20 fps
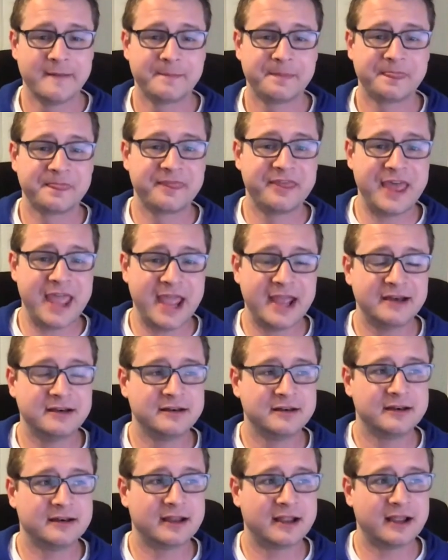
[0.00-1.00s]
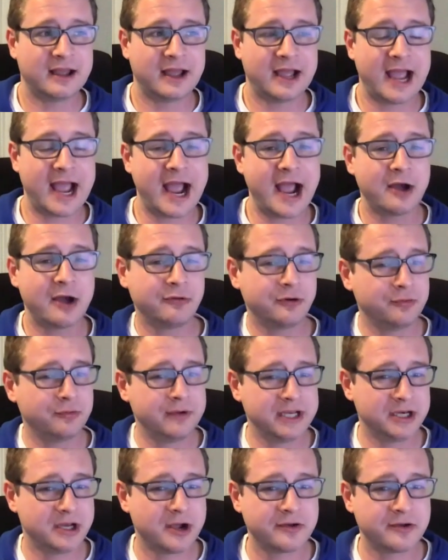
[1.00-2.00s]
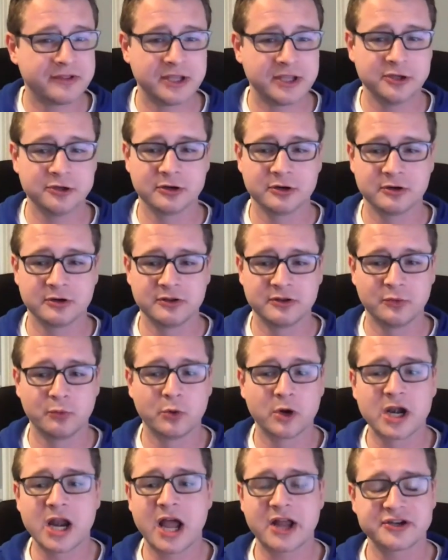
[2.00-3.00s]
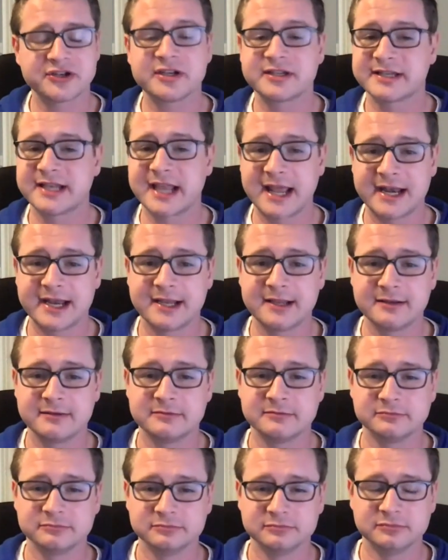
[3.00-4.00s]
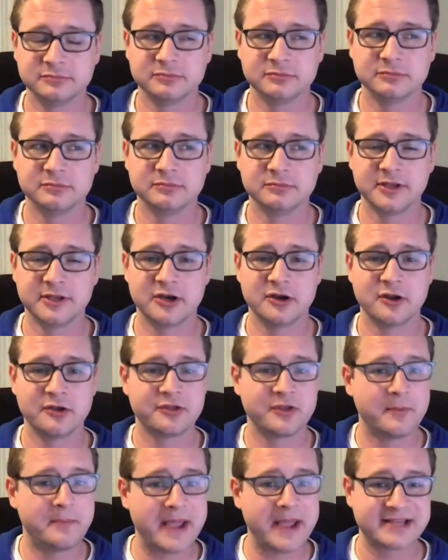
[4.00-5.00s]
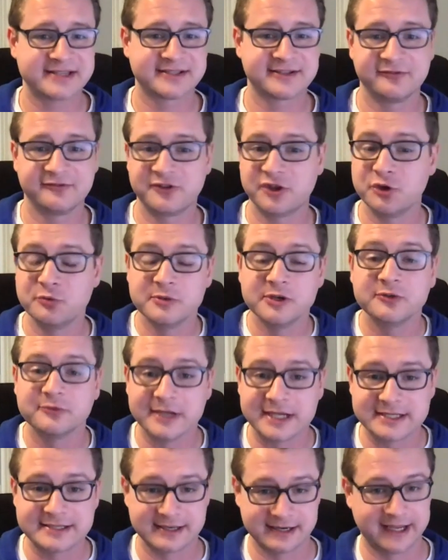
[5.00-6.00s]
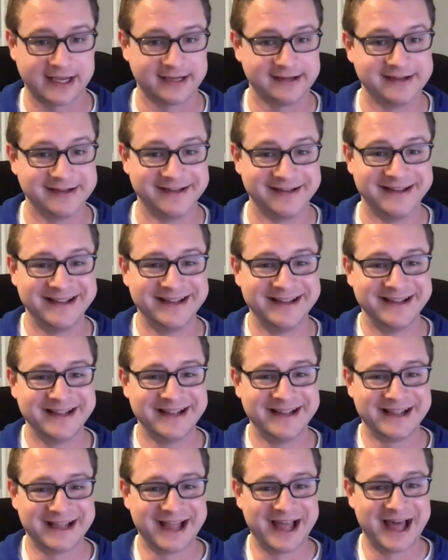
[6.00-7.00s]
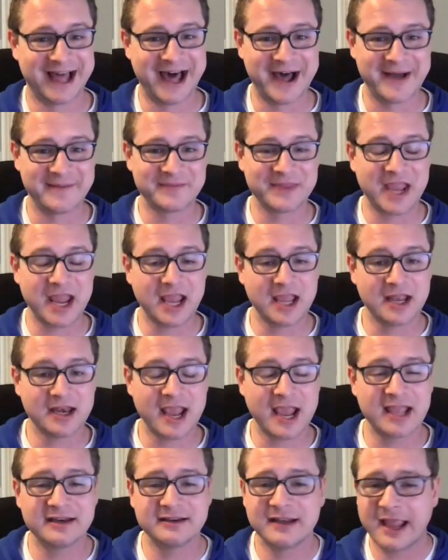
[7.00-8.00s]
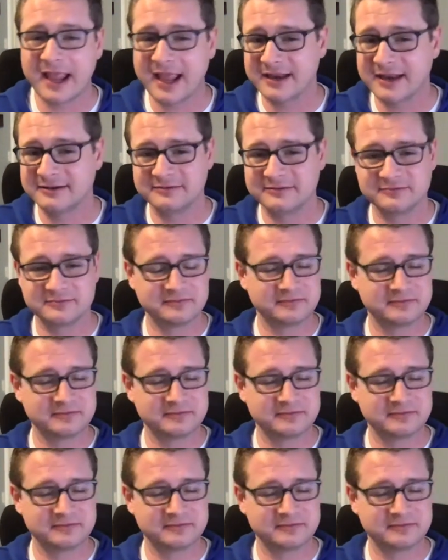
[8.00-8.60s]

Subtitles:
then how do we know that we're not just getting, the best of human reasoning? And